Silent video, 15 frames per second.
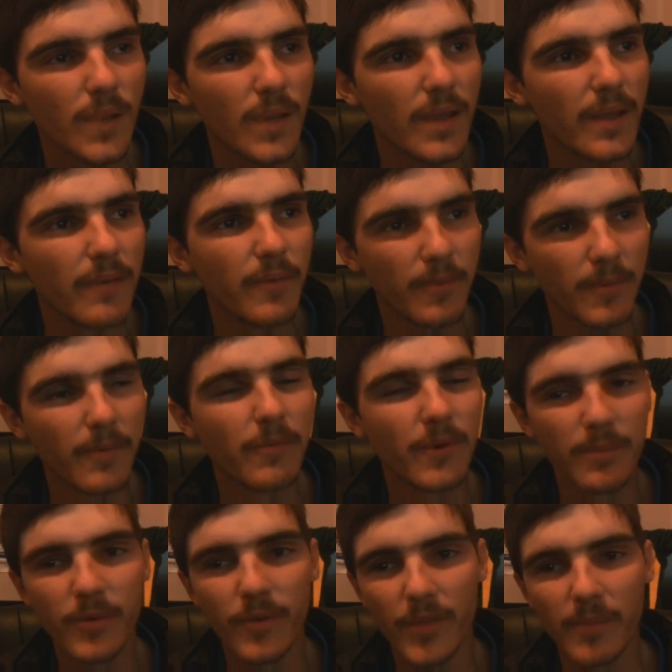It would
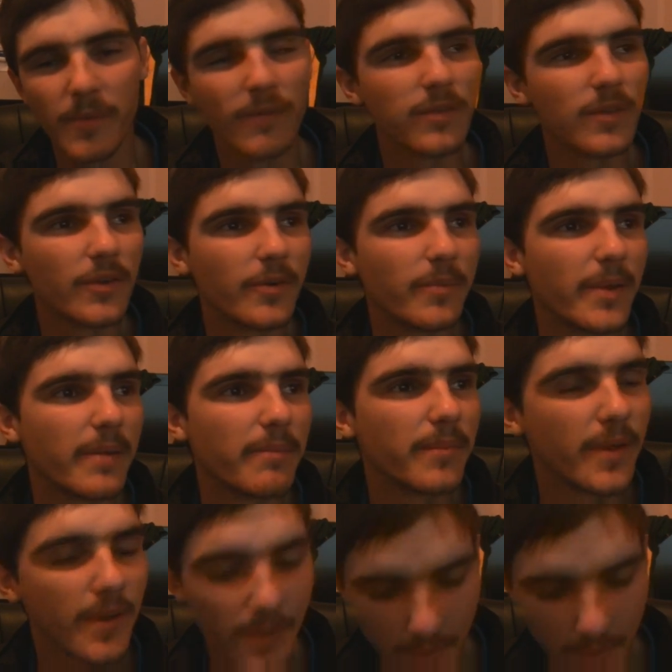have put them off a little bit, but